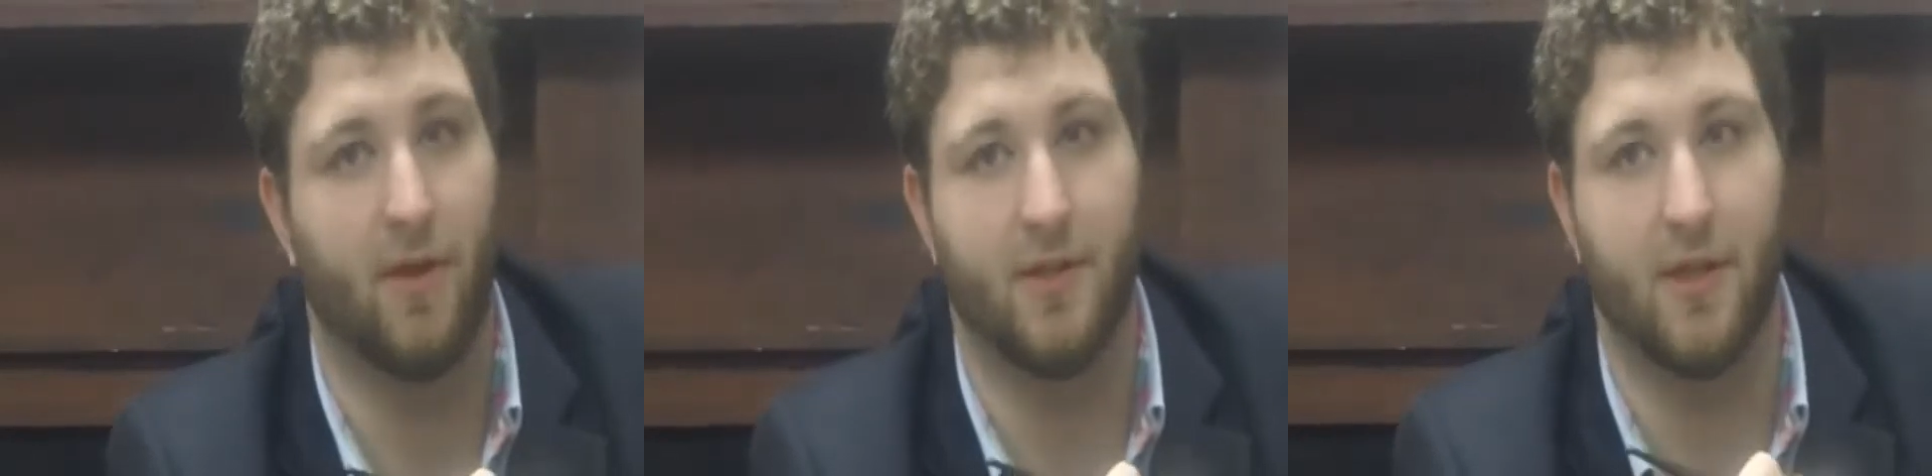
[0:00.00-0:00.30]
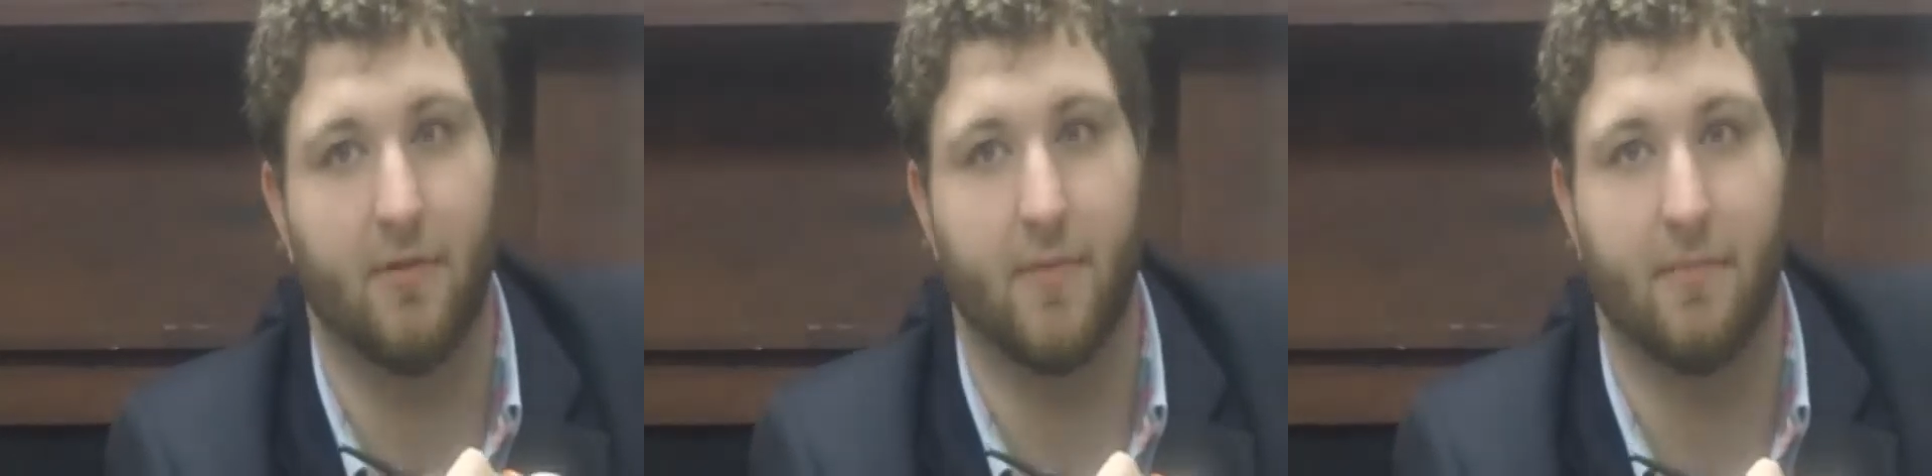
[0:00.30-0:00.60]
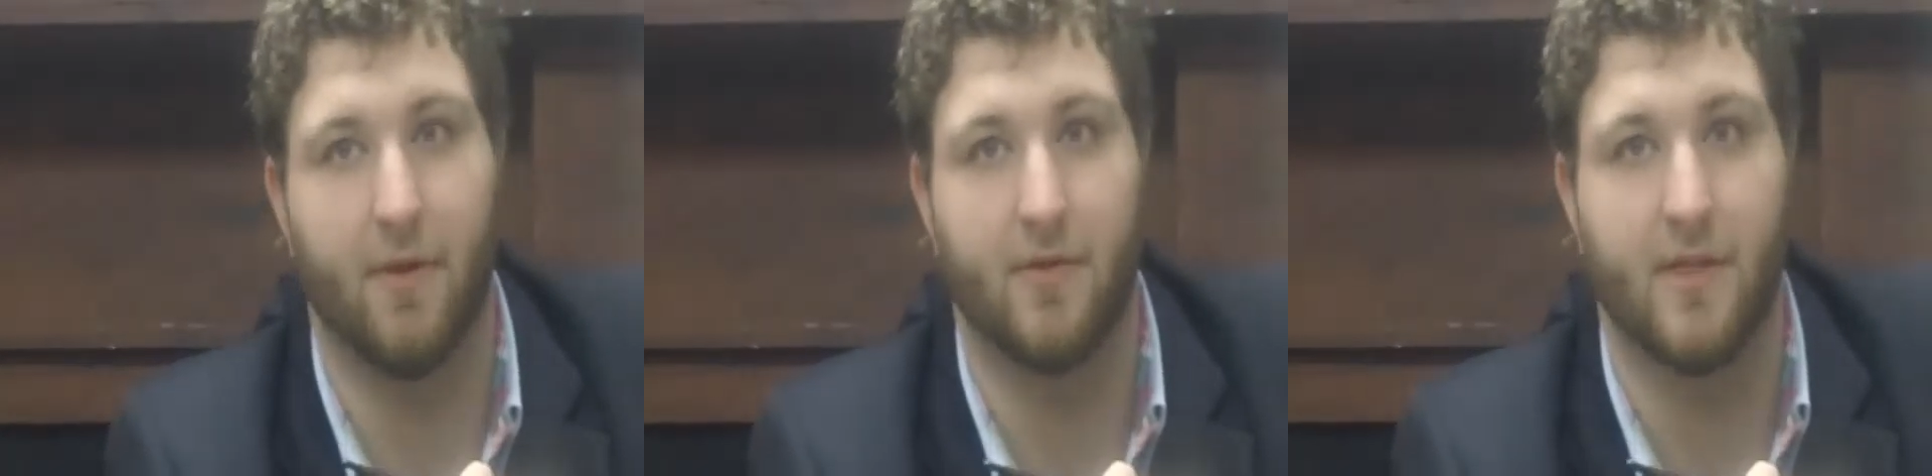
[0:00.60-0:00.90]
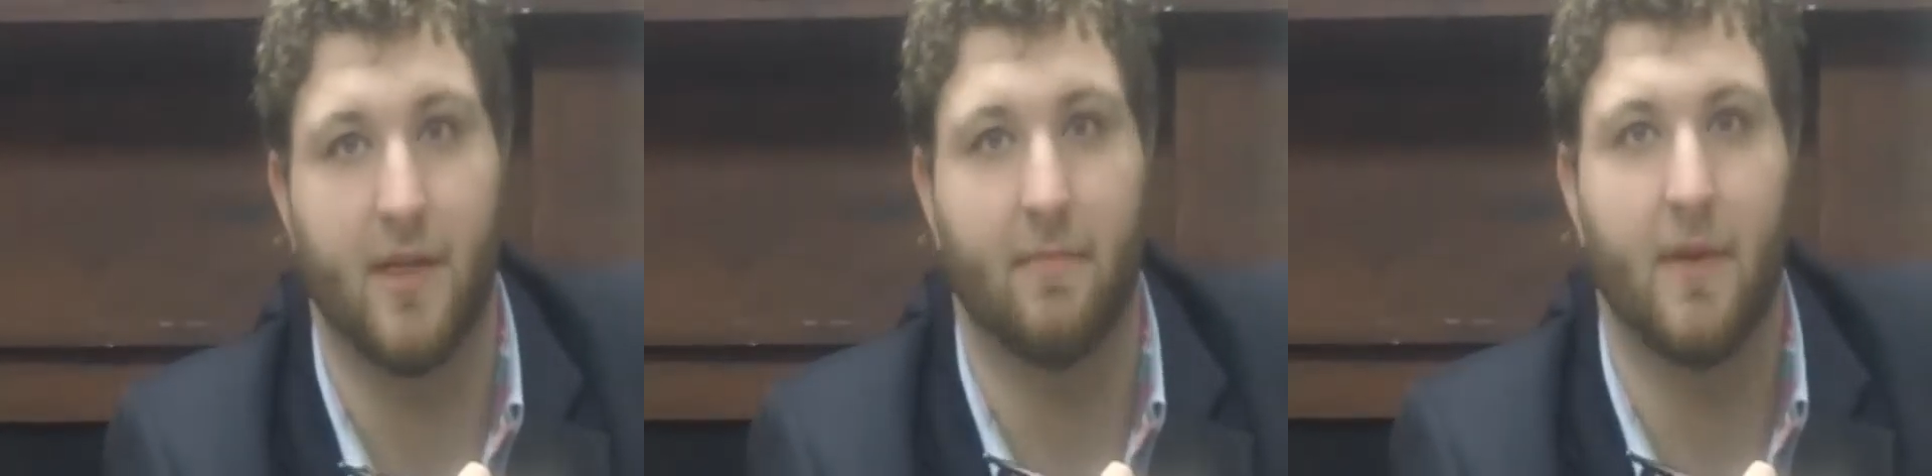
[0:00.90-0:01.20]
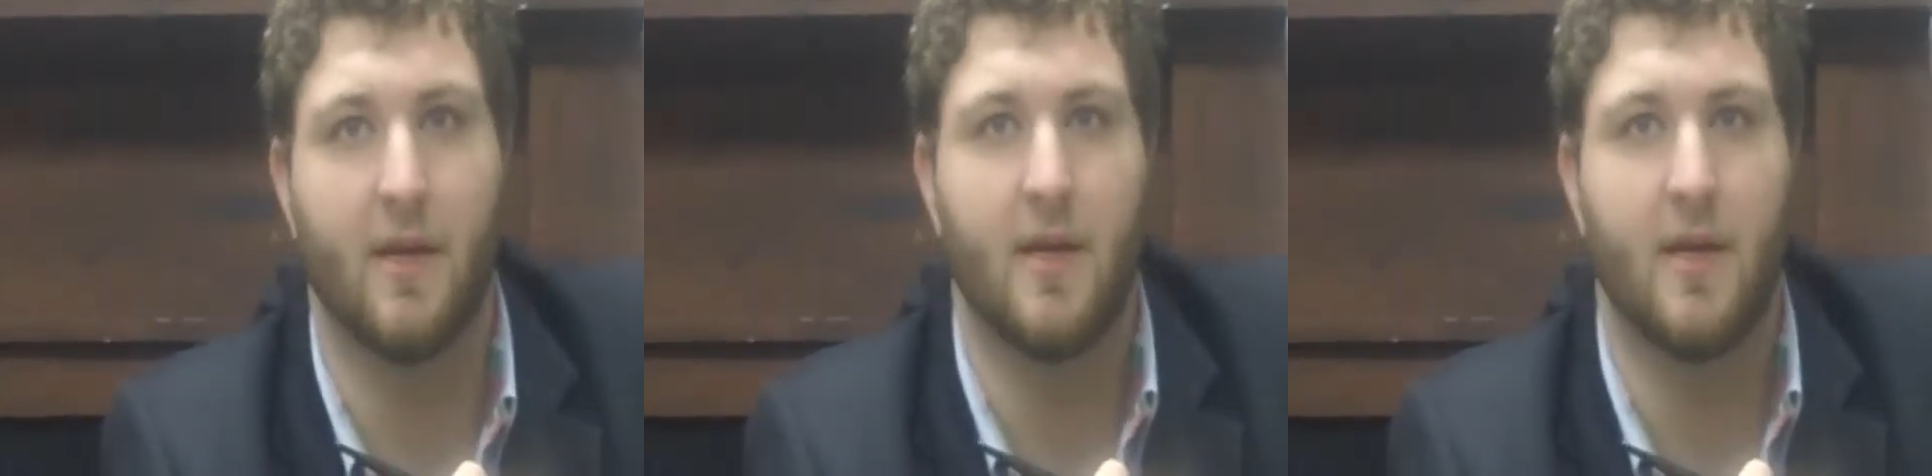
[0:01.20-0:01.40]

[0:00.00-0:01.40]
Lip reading: question that would be posed to him.